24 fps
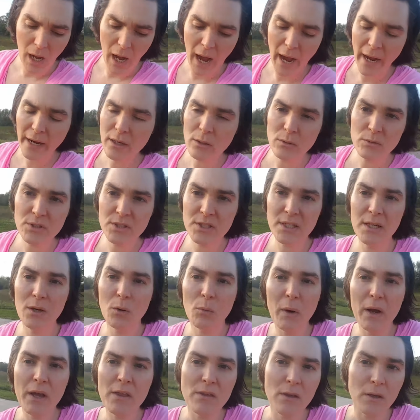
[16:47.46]
I don't see
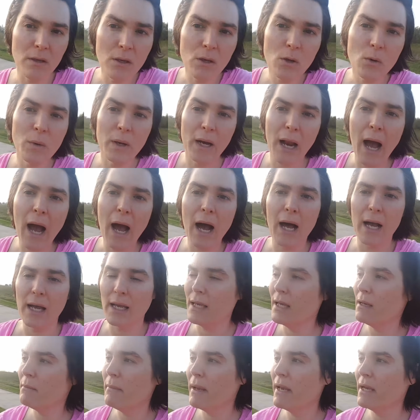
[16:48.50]
a way that you and
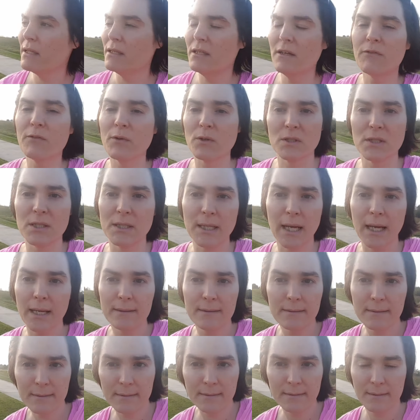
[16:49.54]
I can make a difference in
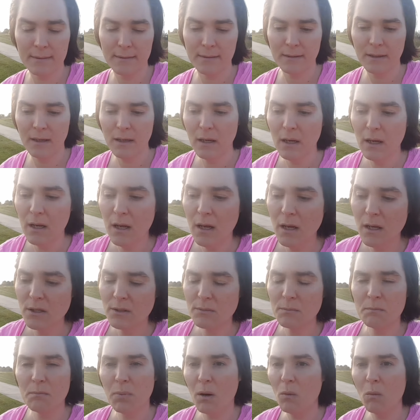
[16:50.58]

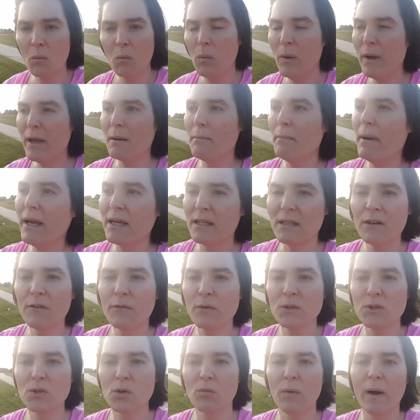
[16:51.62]
that. But we can make a
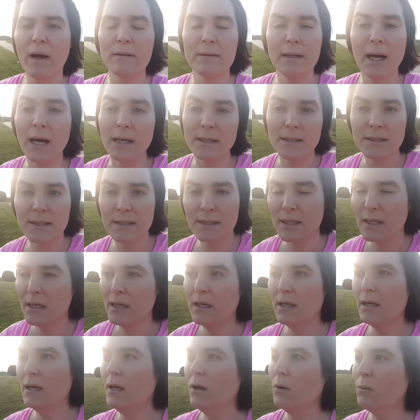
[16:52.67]
difference around us.
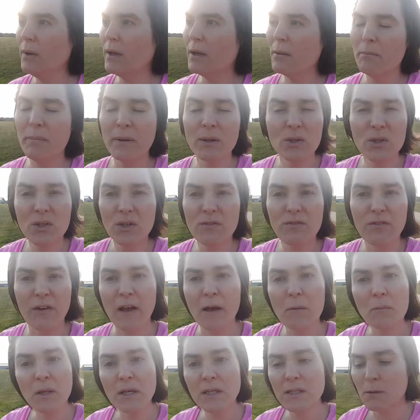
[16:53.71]
We can build good
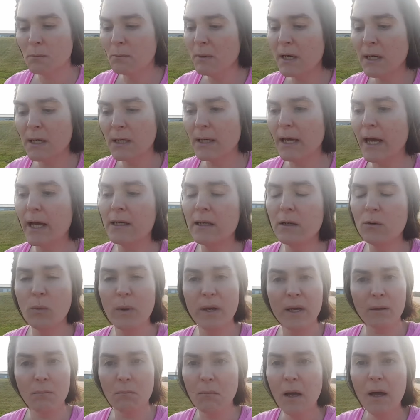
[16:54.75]
families and be connected.
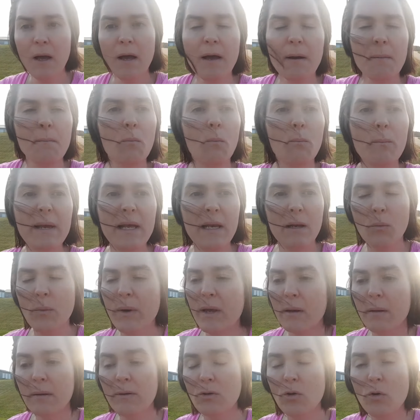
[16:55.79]
We can meet.
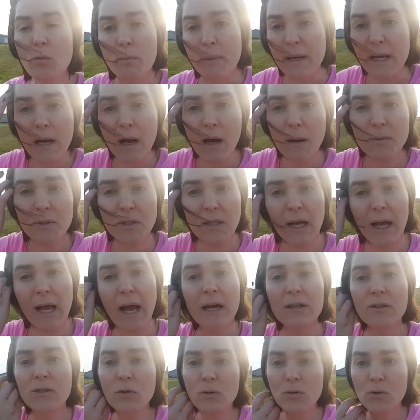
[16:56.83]
We can do meetups like
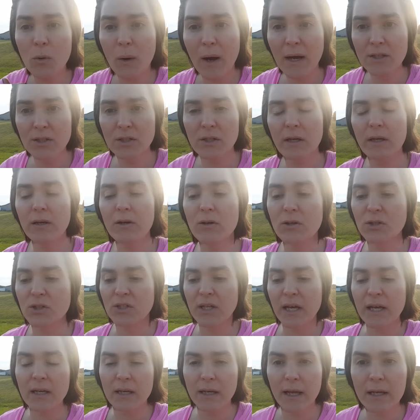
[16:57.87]
I do twice a year to
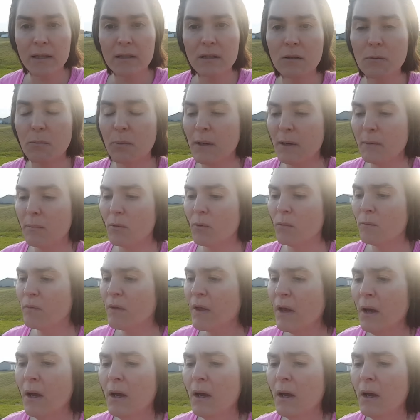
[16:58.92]
stay connected to people.